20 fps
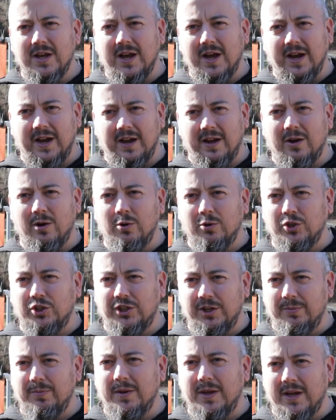I got a whole
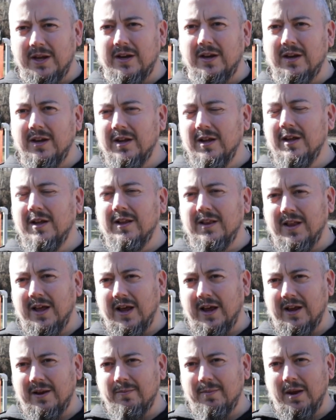shim kit that
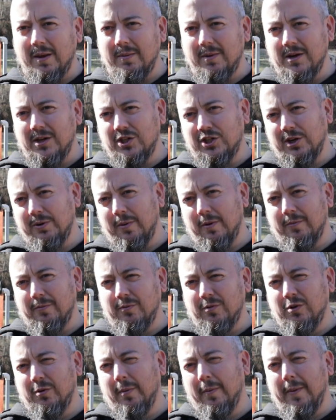I can maybe shim it a
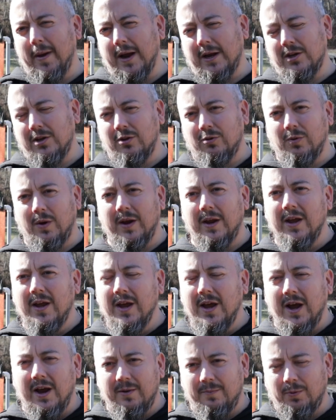little bit back to the right.
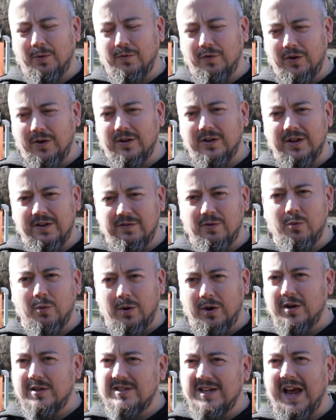I'd prefer to leave it
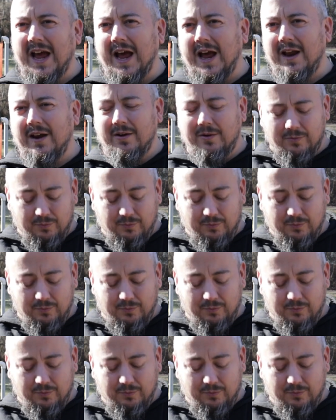where it's at